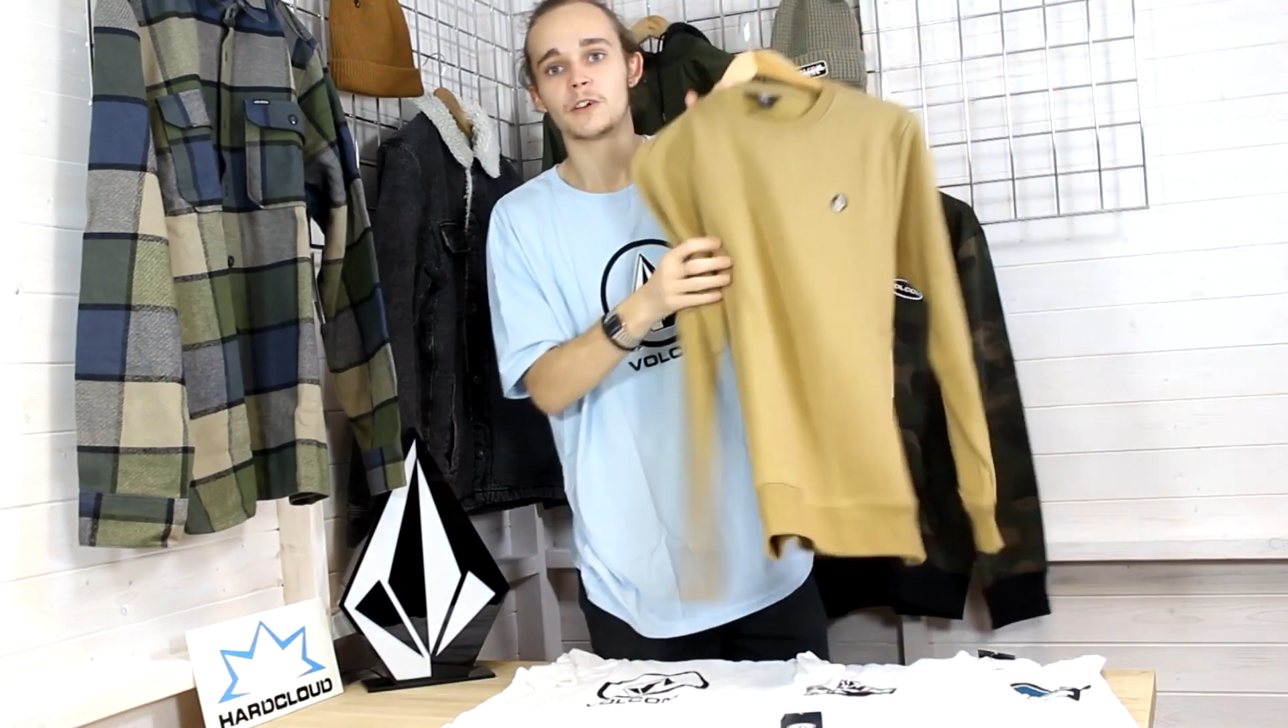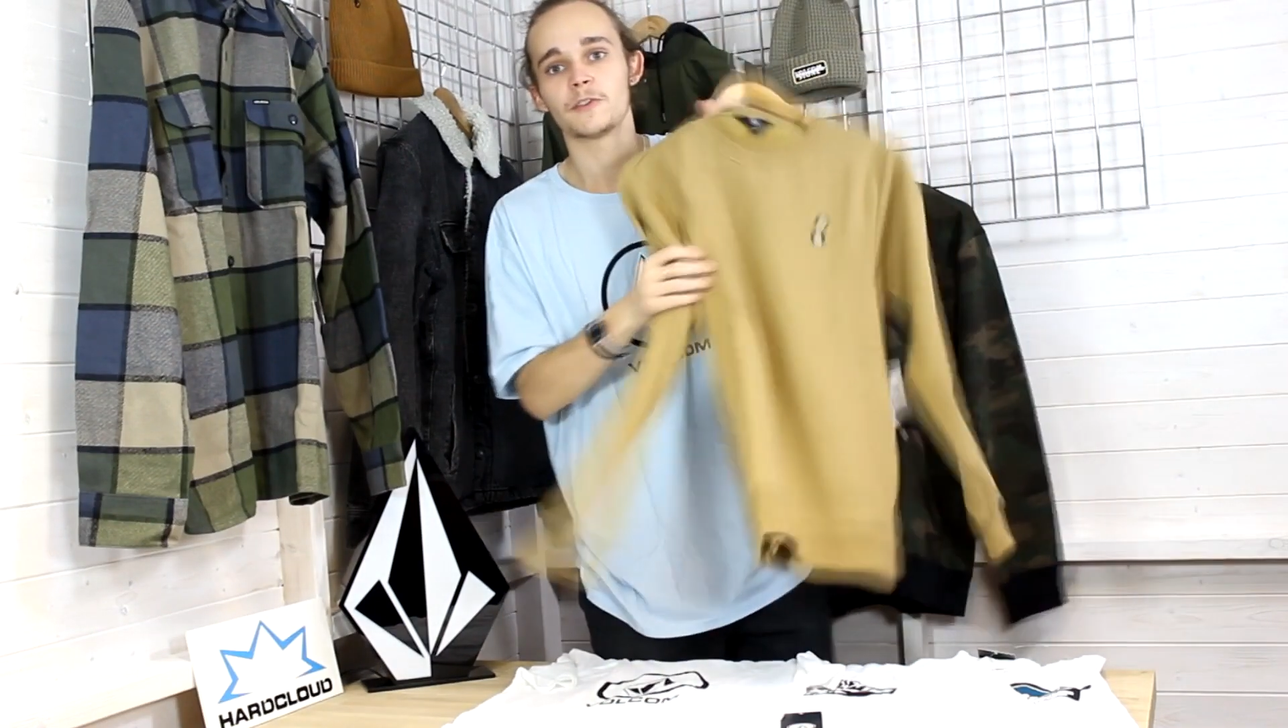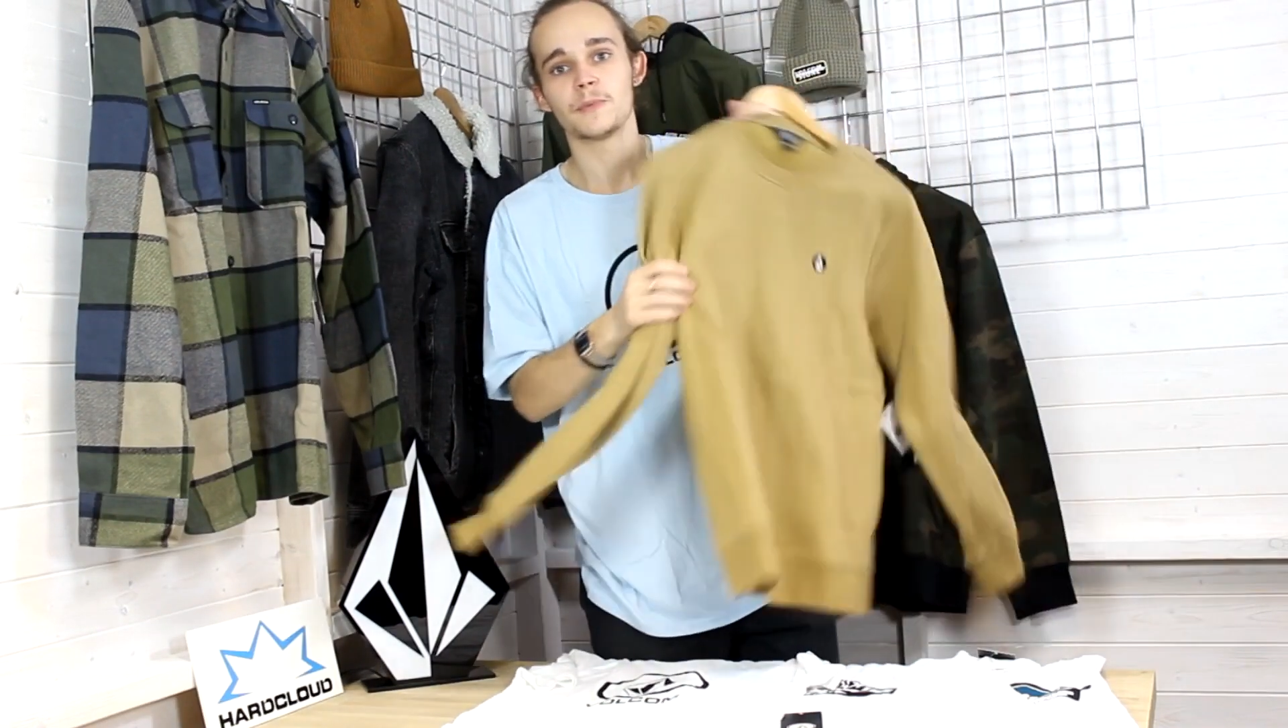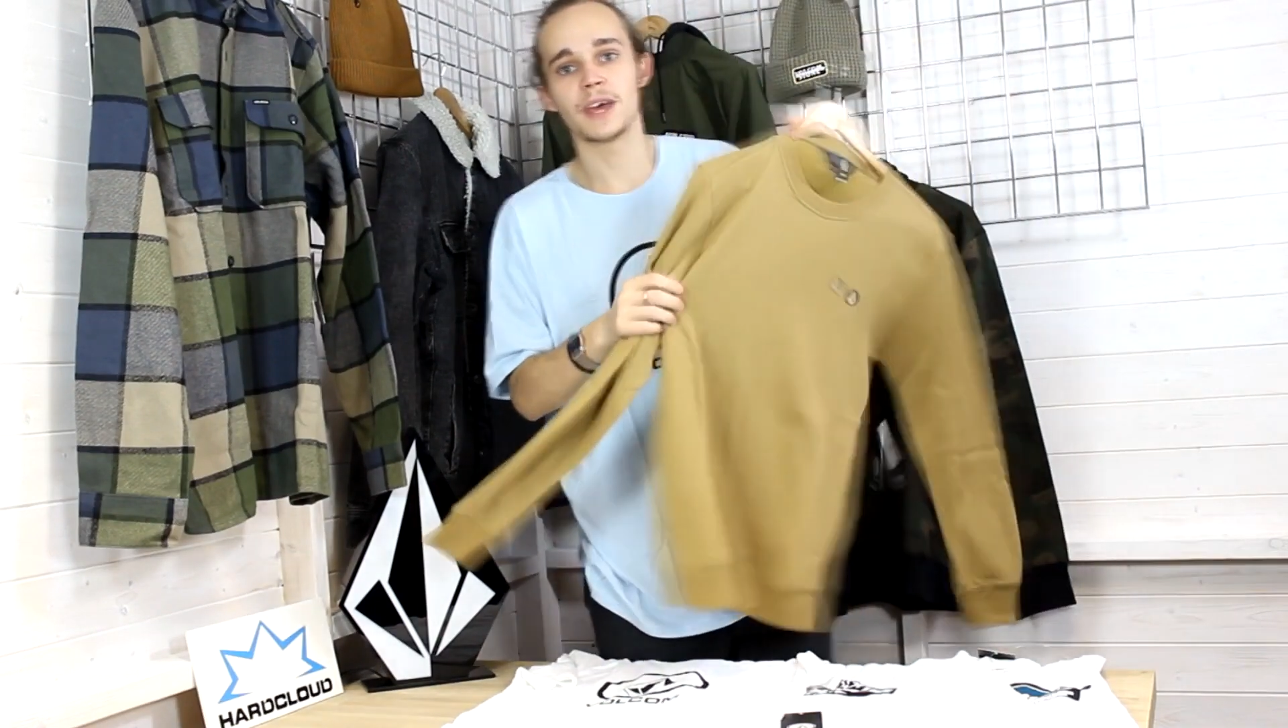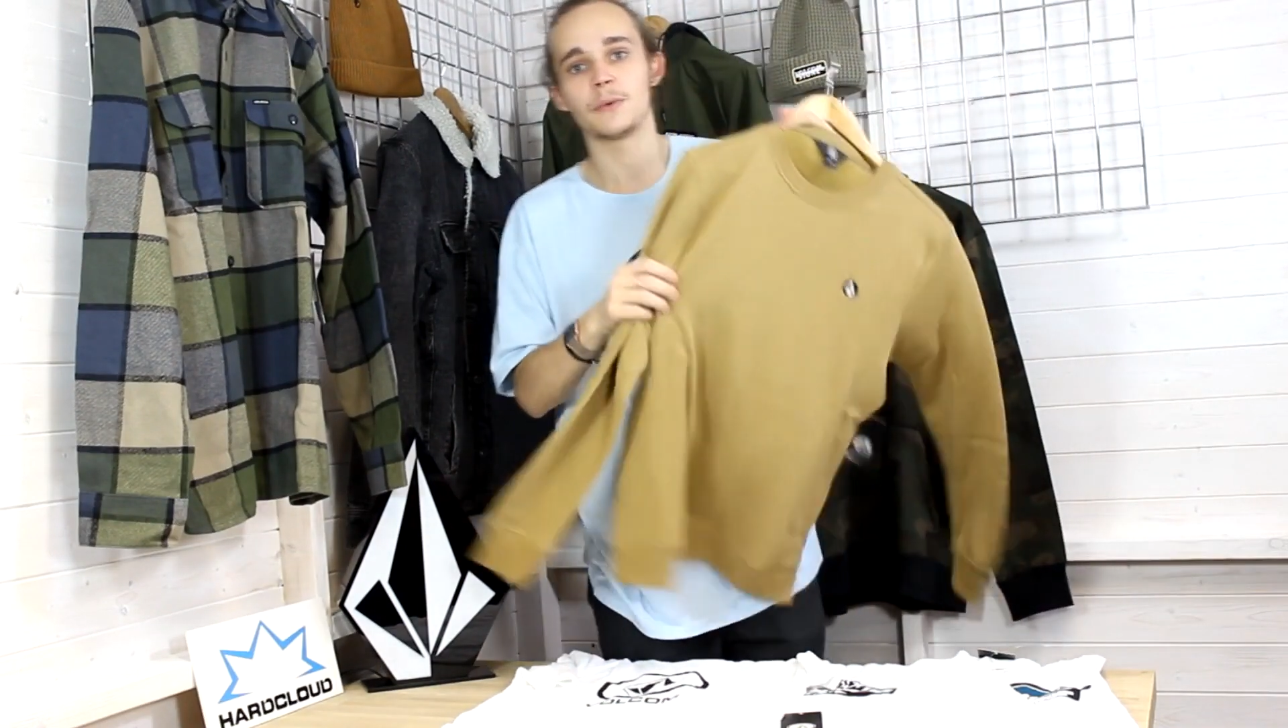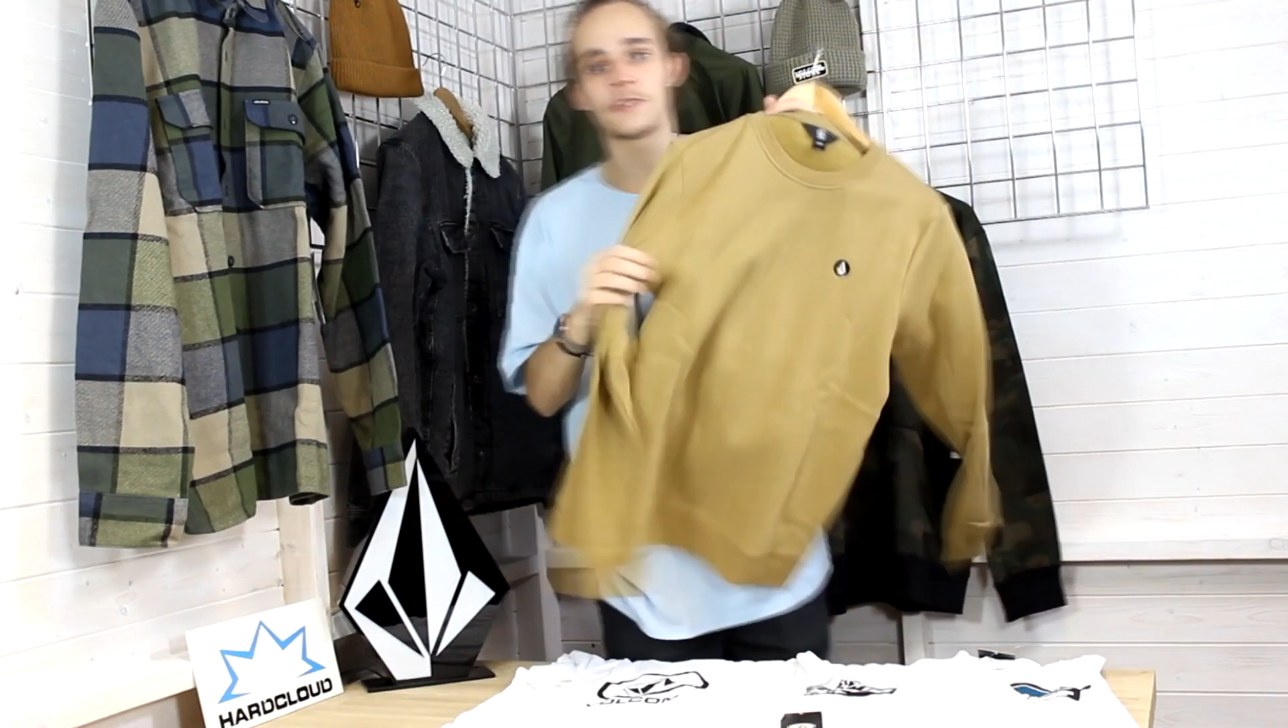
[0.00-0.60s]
on from there,